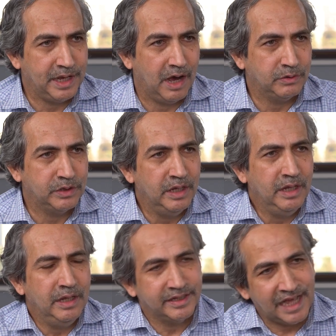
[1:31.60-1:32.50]
going out.
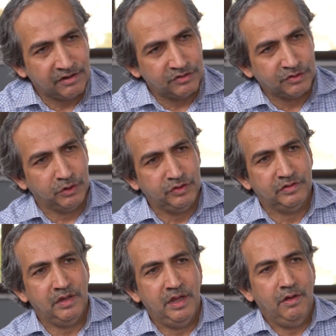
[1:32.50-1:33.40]
The calculus mm-hmm. course
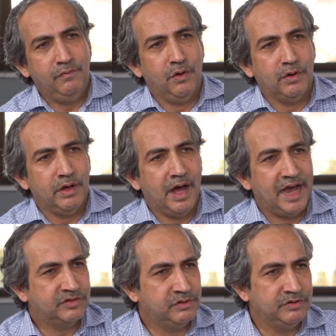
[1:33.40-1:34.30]
is for
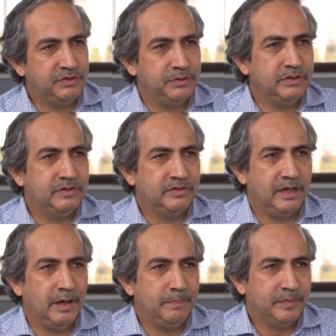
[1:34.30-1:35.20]
high school students.
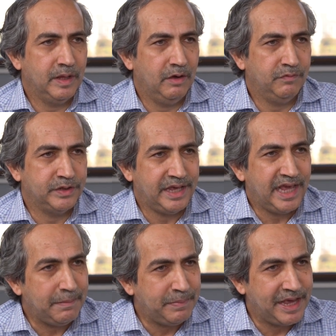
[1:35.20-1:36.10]
Uh, for
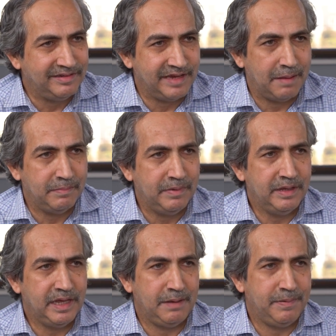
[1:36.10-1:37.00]
the AP exam,
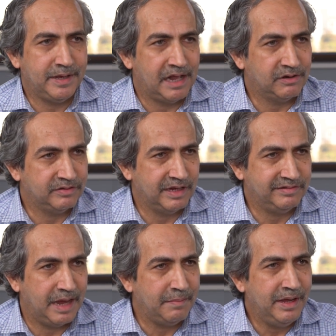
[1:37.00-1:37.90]
AP Calculus
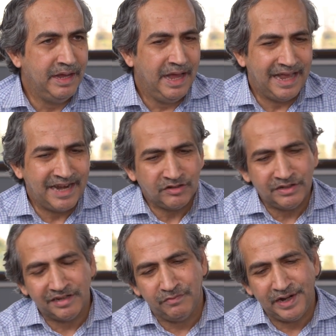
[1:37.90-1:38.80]
exam. And
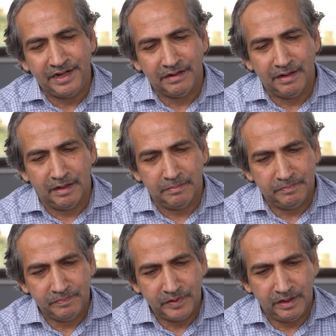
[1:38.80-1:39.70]
naturally, that's a very uh,
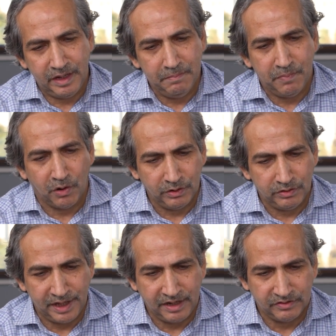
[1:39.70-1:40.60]

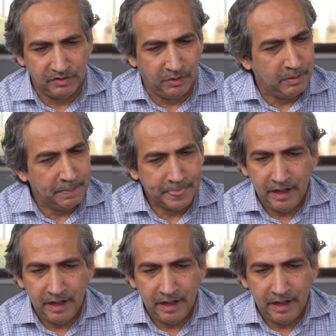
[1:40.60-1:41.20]
important thing. So